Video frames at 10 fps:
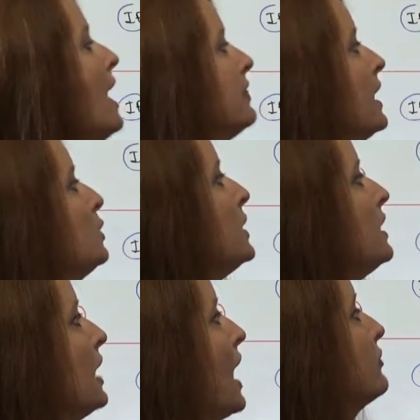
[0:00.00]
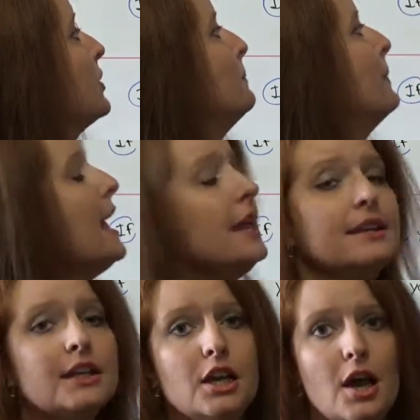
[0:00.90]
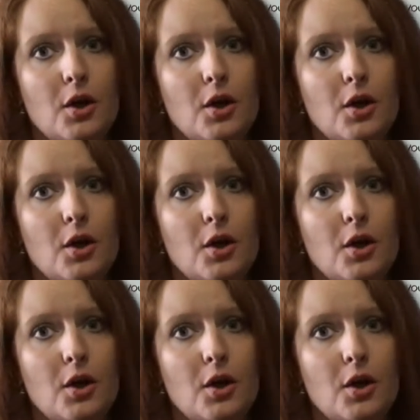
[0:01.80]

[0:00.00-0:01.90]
And then we have the main